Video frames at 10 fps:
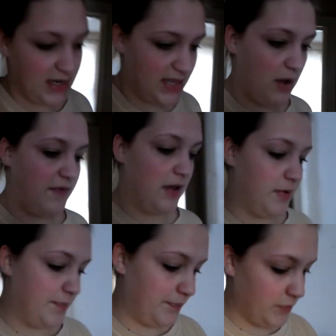That is how I
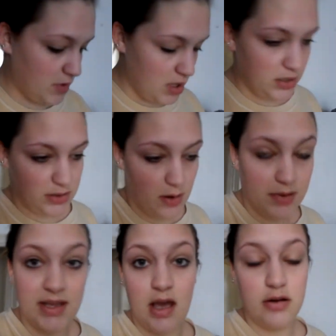feel. So
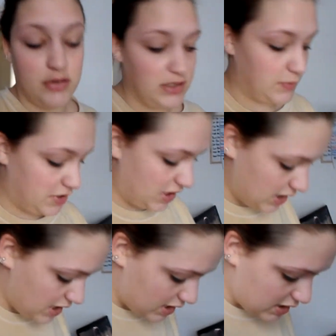I'm gonna get on and do this
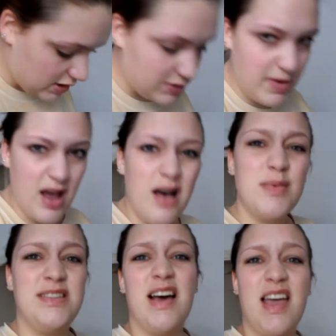washing because my
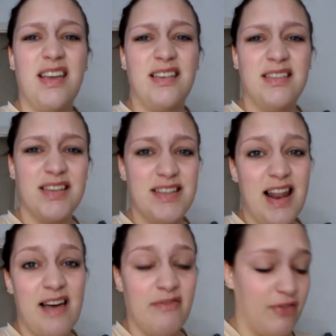arm is dying. I can
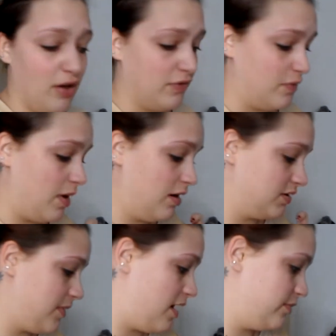tell I haven't vlogged for a while
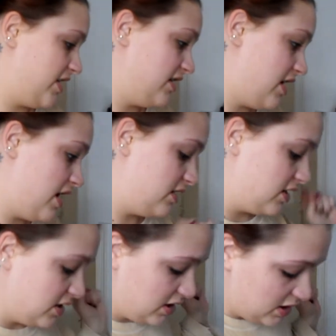because my arm's getting tired.
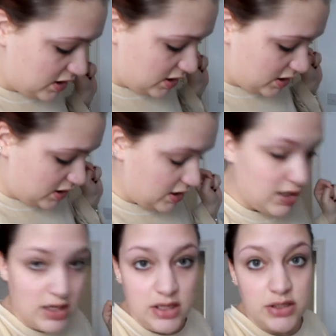
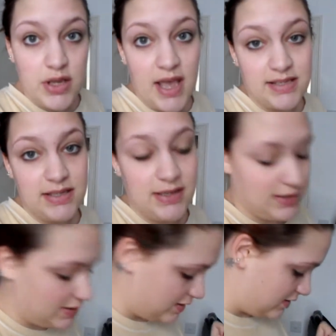So yes,
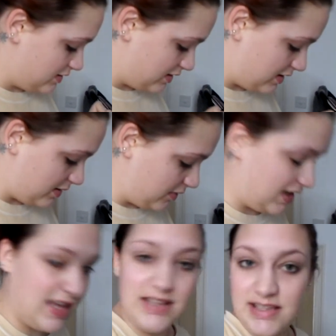I'm
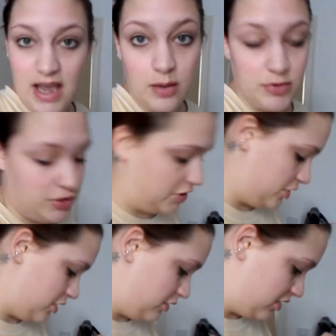going to keep this cat up the
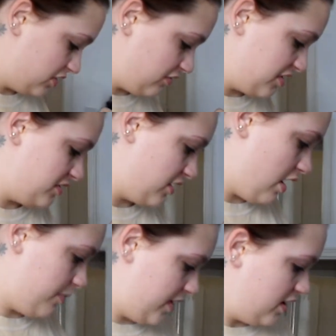tush too because she's scratching the
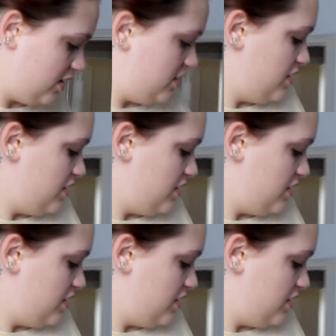carpet.